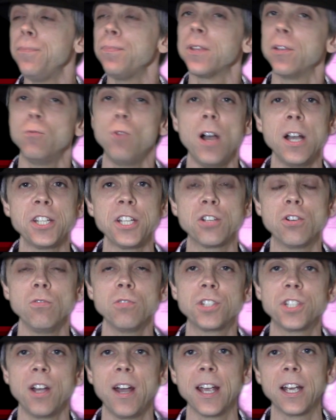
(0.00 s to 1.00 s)
Why is it
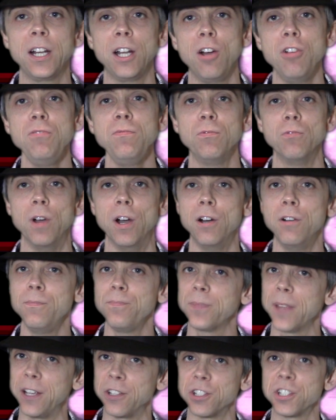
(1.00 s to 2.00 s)
called CYCLONE?
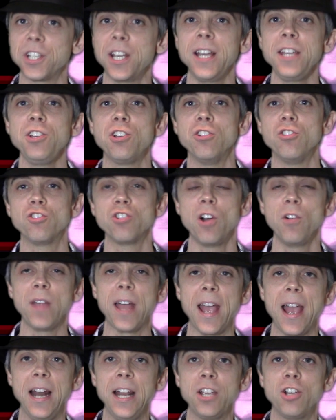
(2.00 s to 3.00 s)
Well, as I say, you control
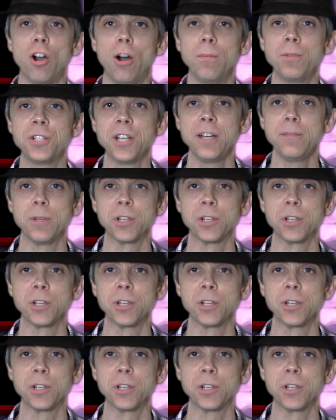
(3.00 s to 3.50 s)
that helicopter,